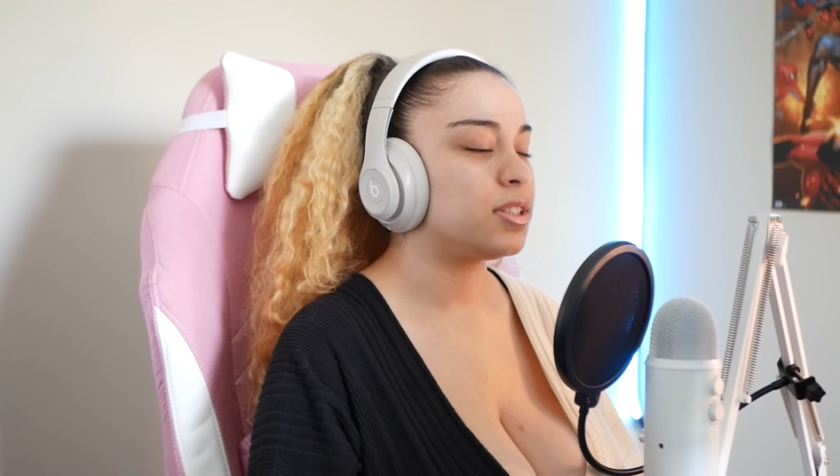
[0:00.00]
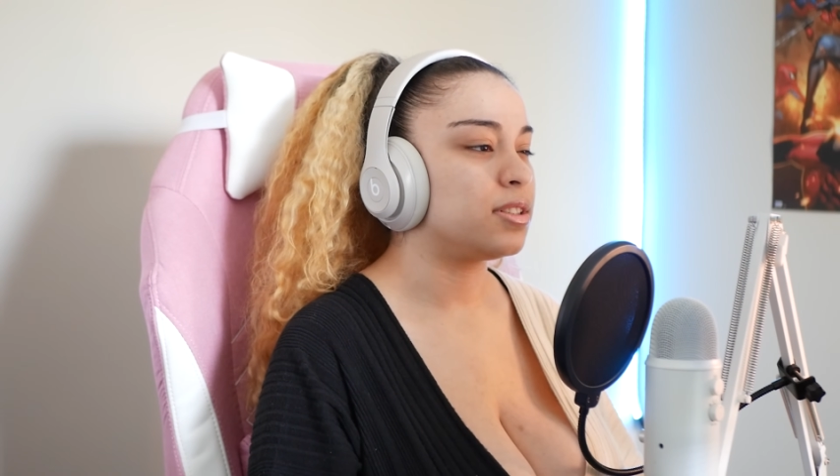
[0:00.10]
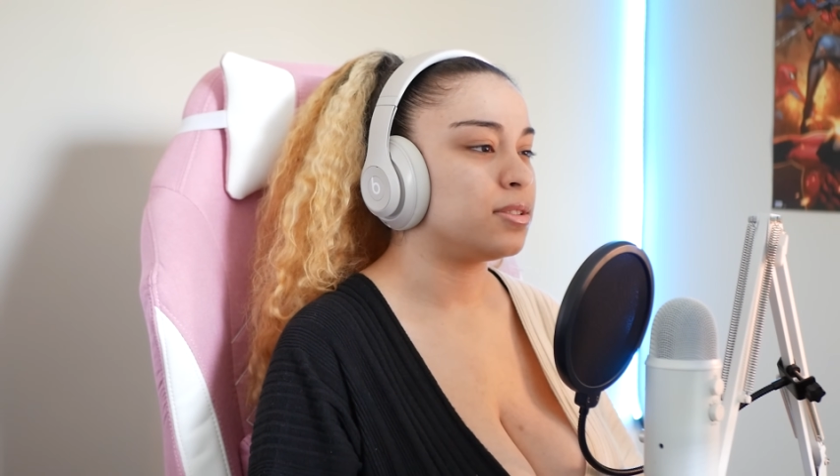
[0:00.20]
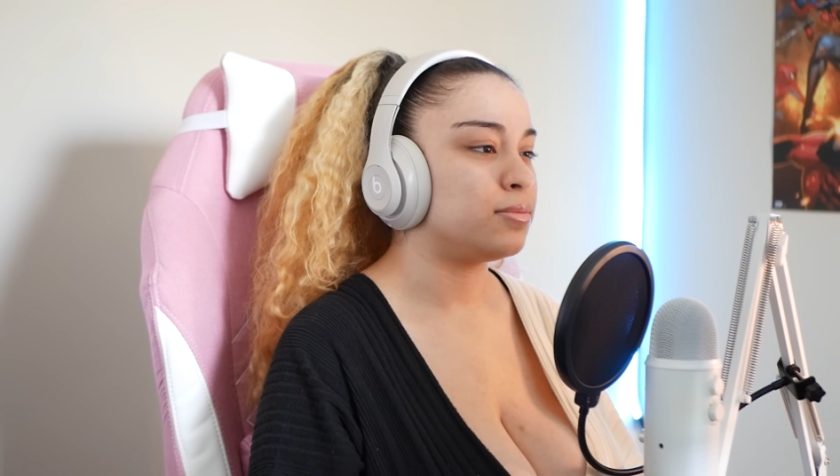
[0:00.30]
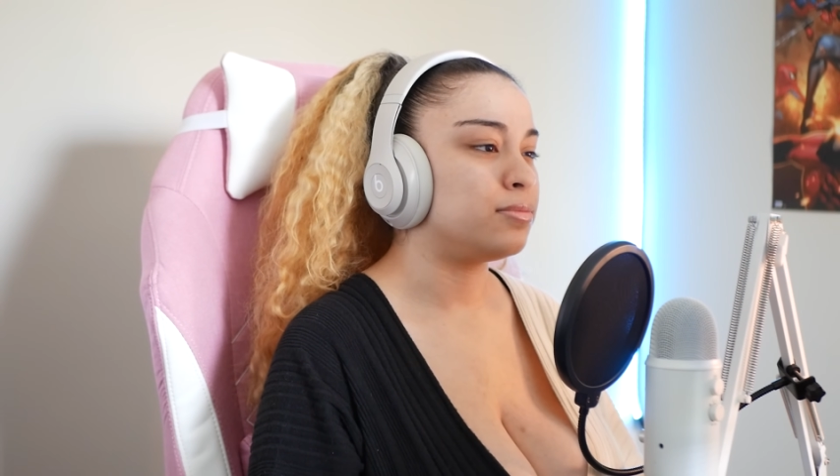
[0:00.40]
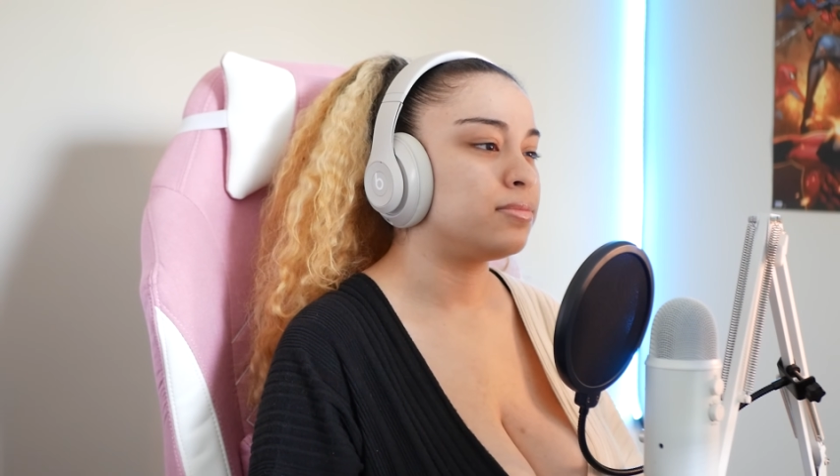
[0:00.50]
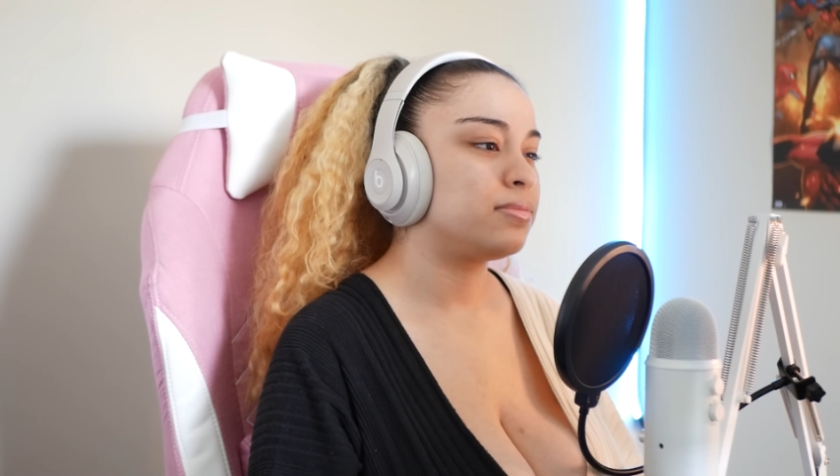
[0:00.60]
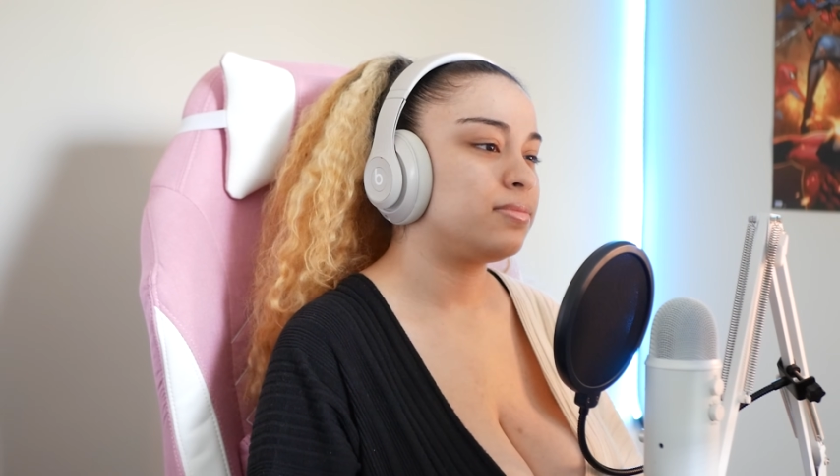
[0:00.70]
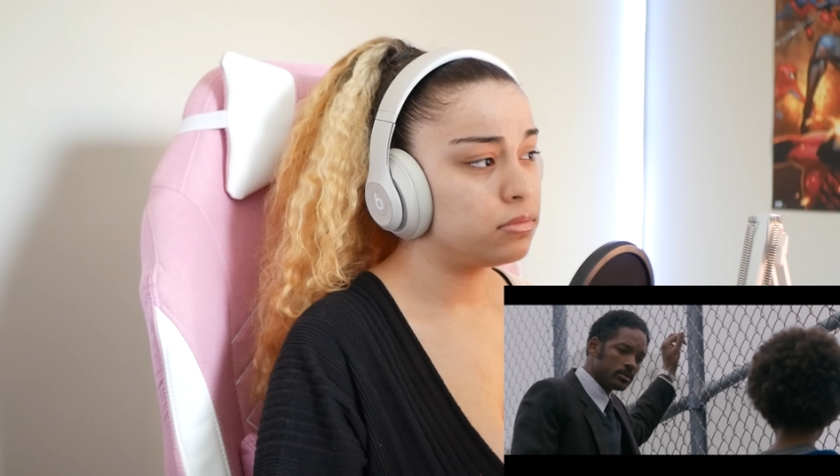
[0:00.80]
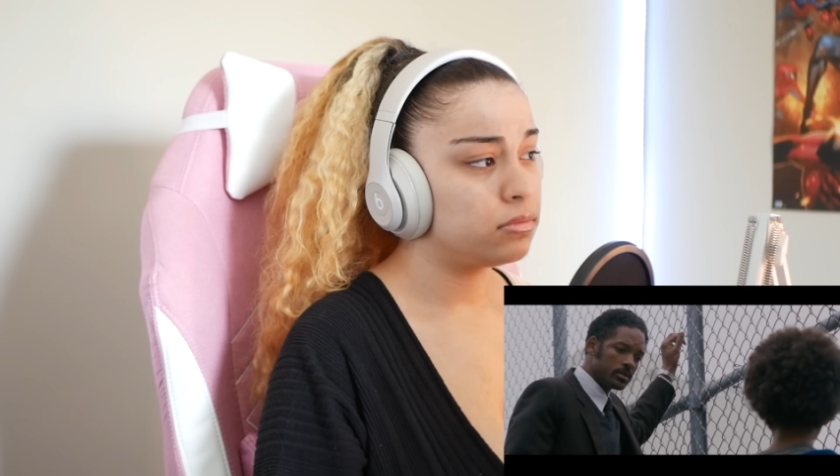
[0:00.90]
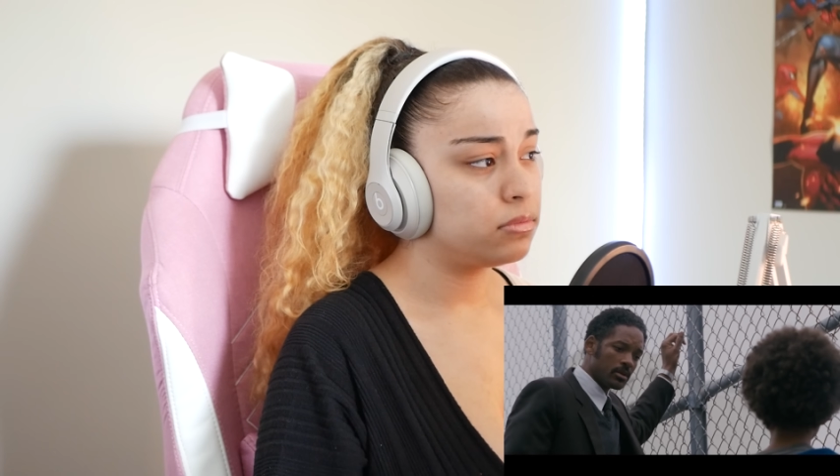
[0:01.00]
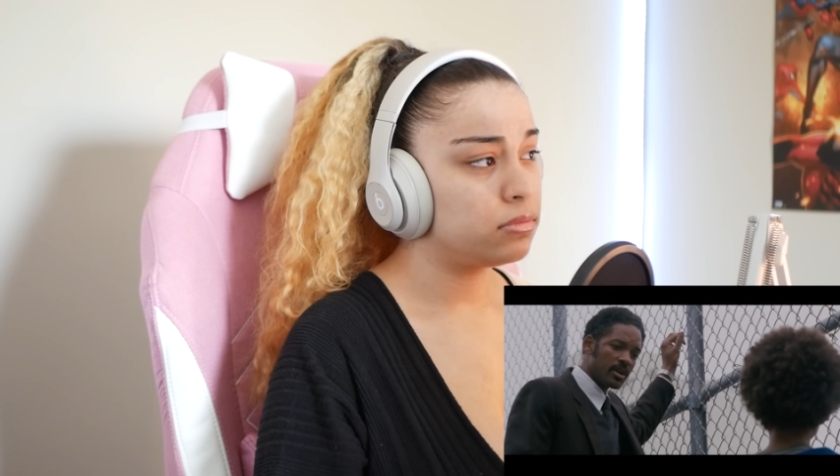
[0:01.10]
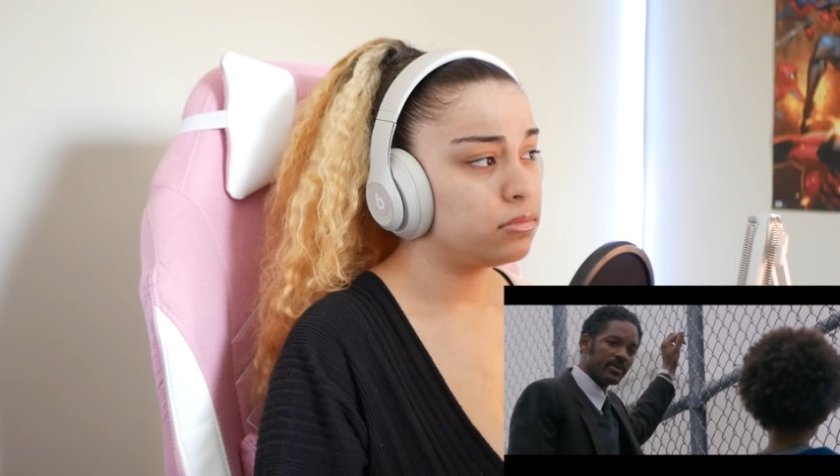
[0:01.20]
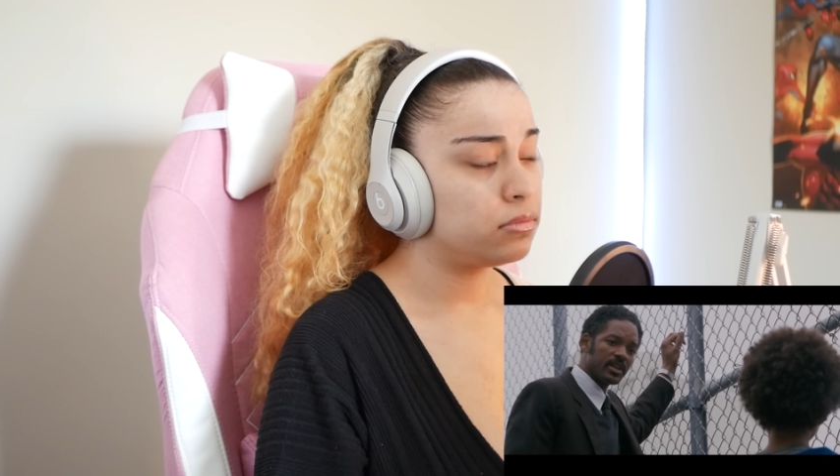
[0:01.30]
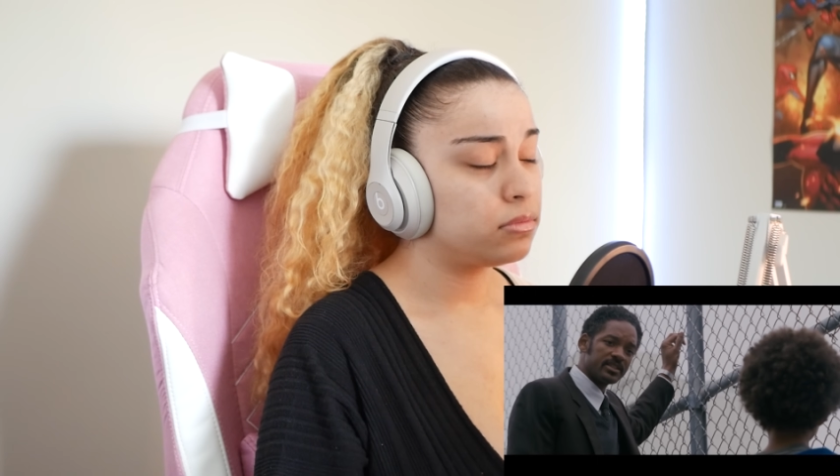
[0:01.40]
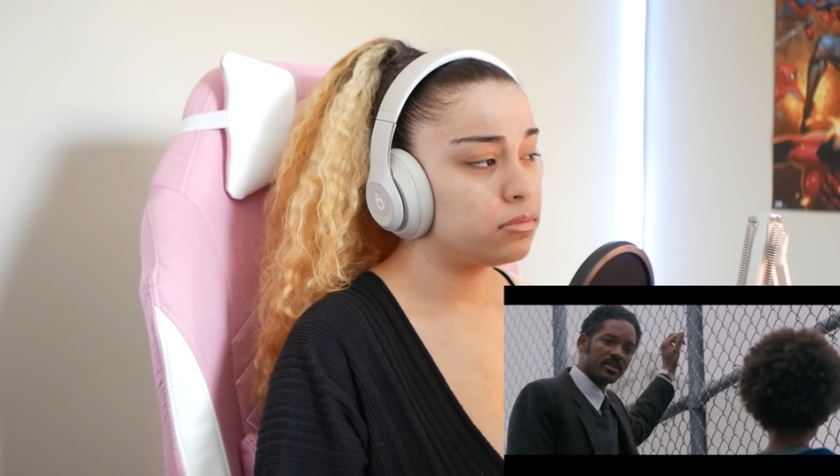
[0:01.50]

him? Don't ever let